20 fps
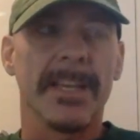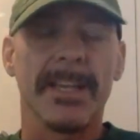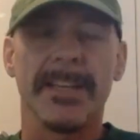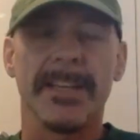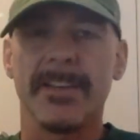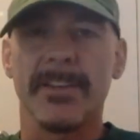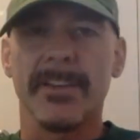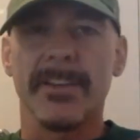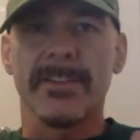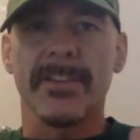
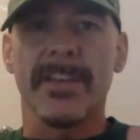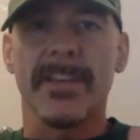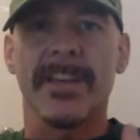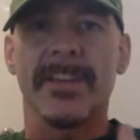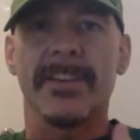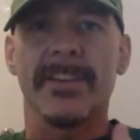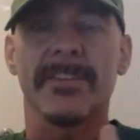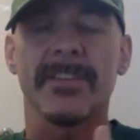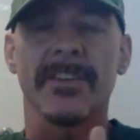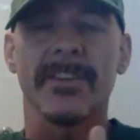and
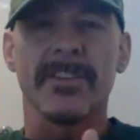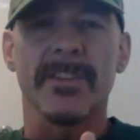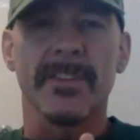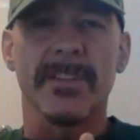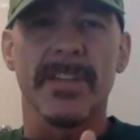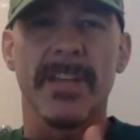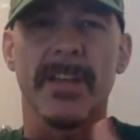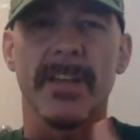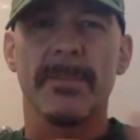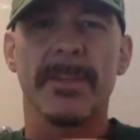he's such a
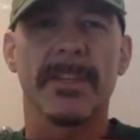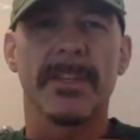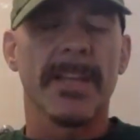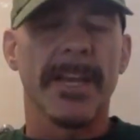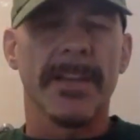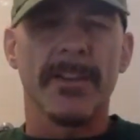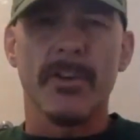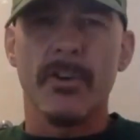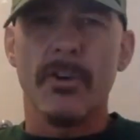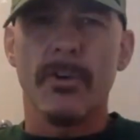loving,
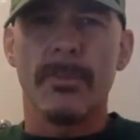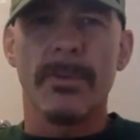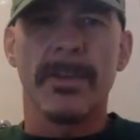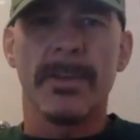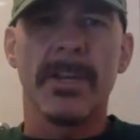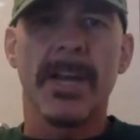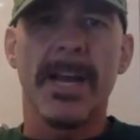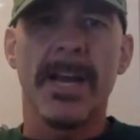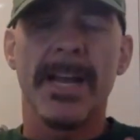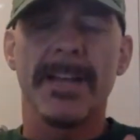like
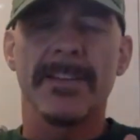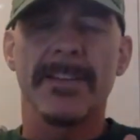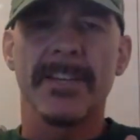open guy,